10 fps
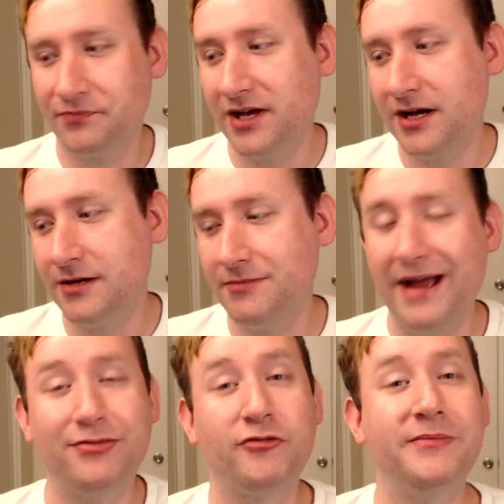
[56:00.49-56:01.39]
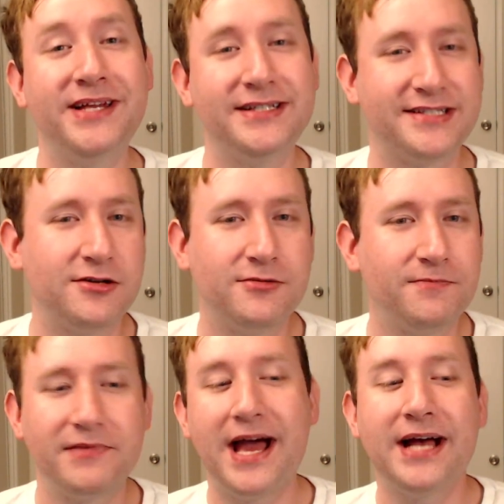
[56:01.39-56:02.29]
I have 3 minutes, so
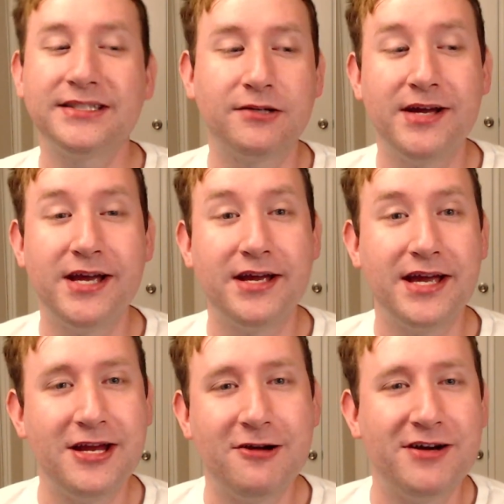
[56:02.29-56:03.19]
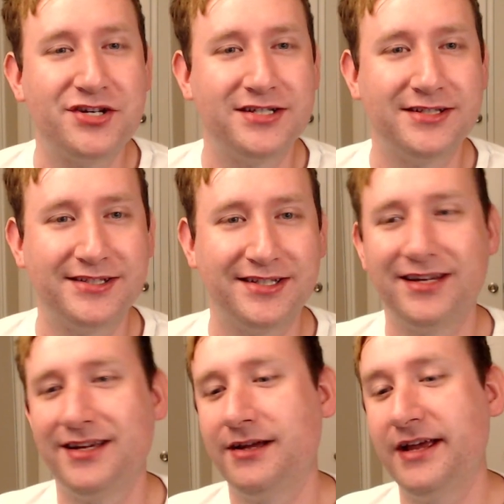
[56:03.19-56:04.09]
ask away. Any questions?
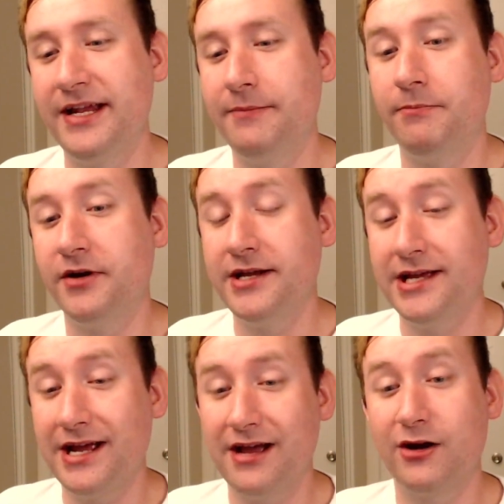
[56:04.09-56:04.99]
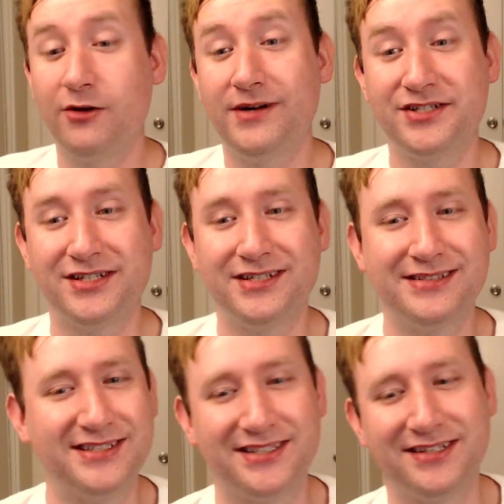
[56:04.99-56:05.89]
Any burning
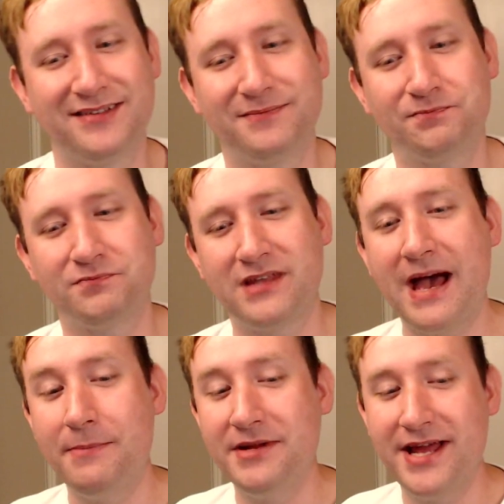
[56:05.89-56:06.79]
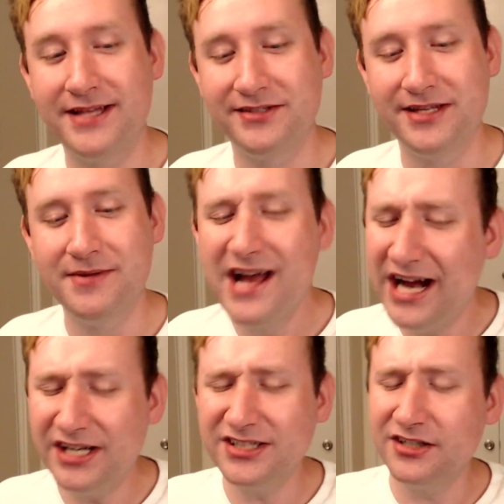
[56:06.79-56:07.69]
questions? Happy to answer them. I
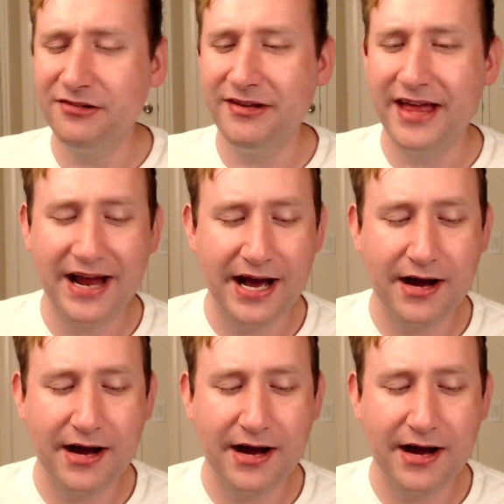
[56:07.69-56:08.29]
should start doing that.